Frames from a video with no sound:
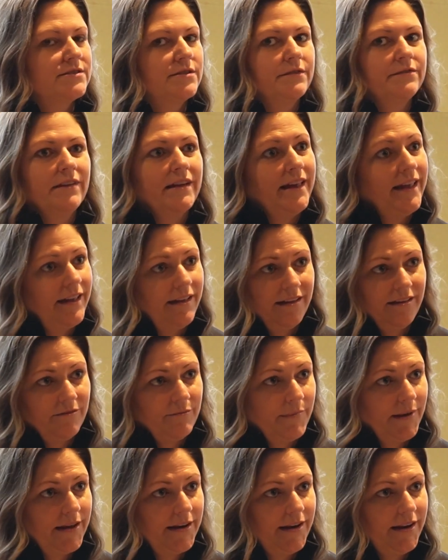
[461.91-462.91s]
So if they can't
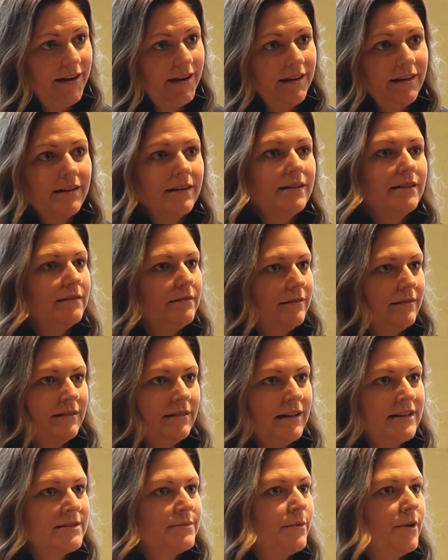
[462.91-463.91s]
give money,
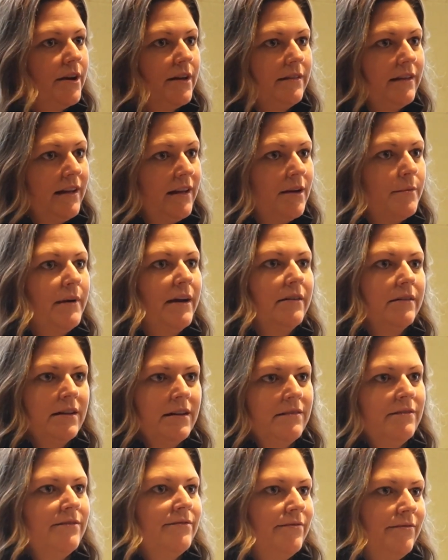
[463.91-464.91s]
guess what? They come out and
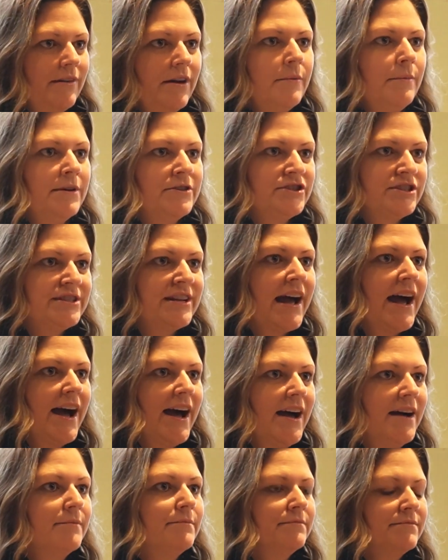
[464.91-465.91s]
give a bunch of
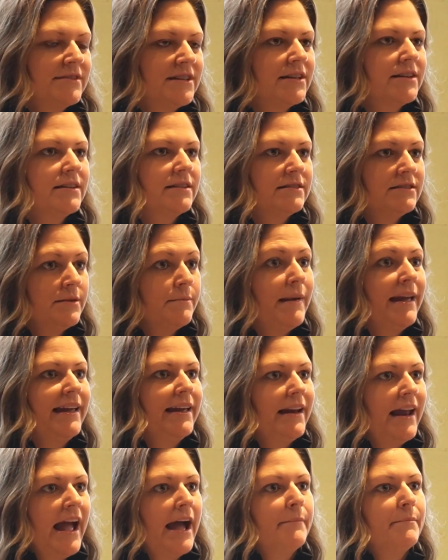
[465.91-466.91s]
time to make
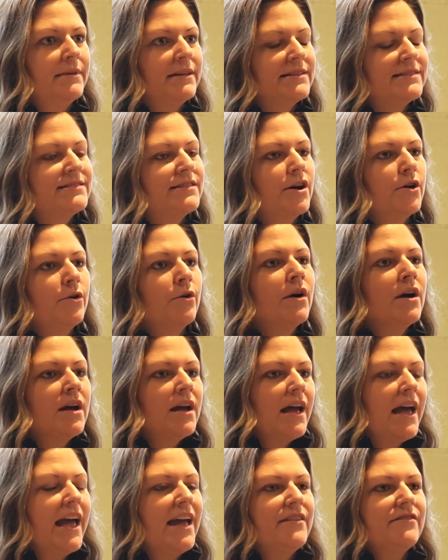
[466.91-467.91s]
it happen. So
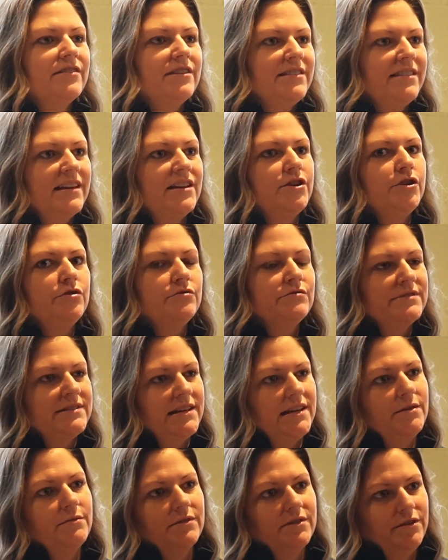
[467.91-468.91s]
everything you
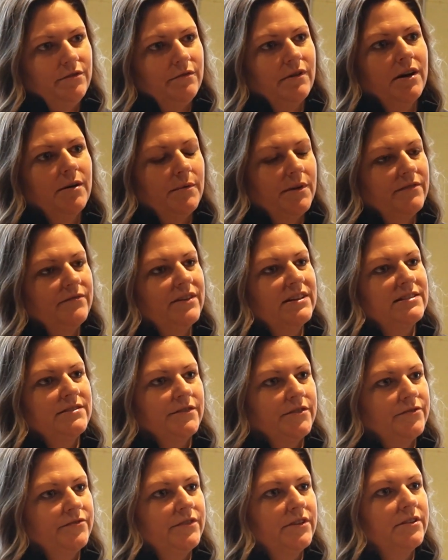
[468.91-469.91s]
see when you come on
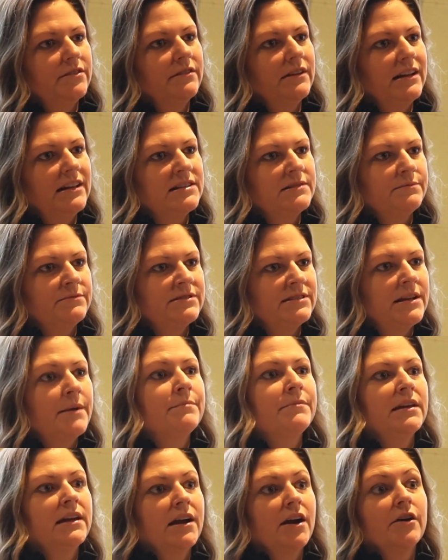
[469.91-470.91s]
Festival Field is
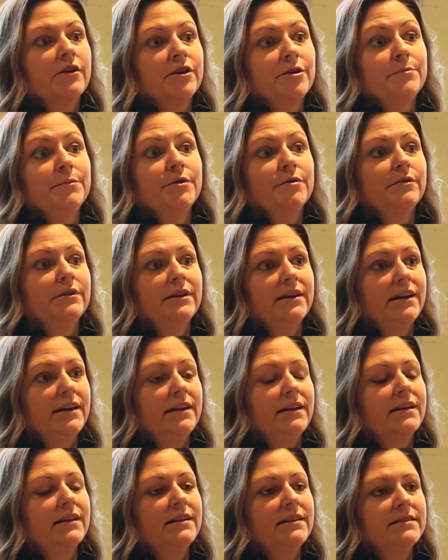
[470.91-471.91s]
something our
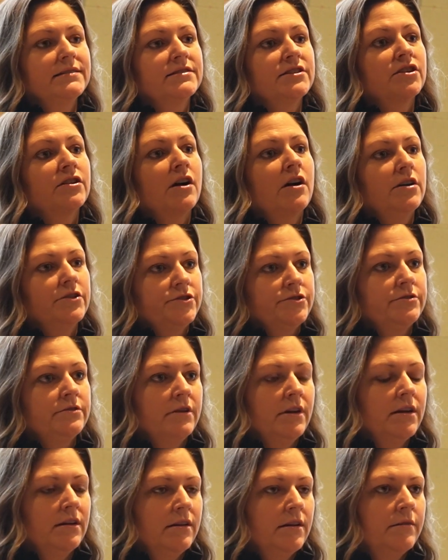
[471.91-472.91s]
community is
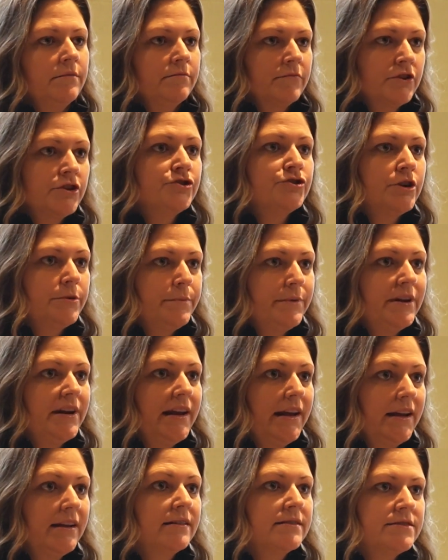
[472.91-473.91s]

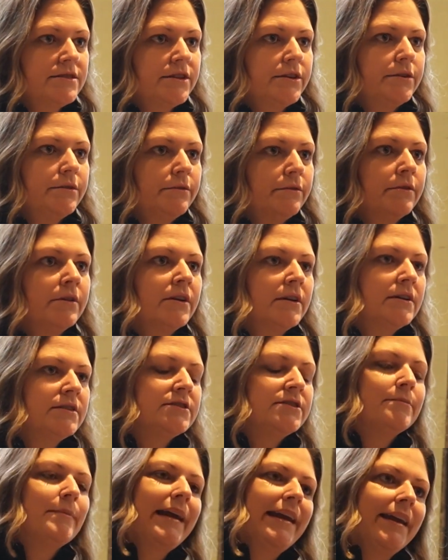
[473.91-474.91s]
contributing to
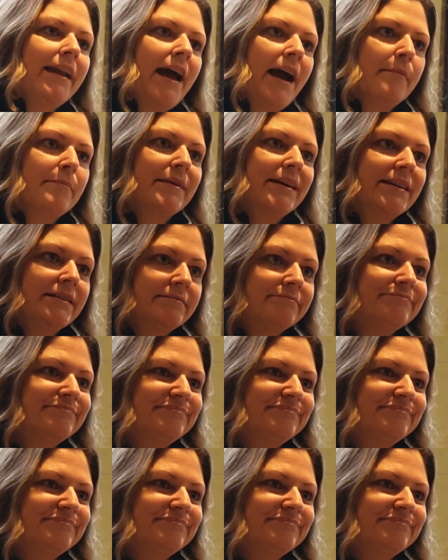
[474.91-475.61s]
make it happen.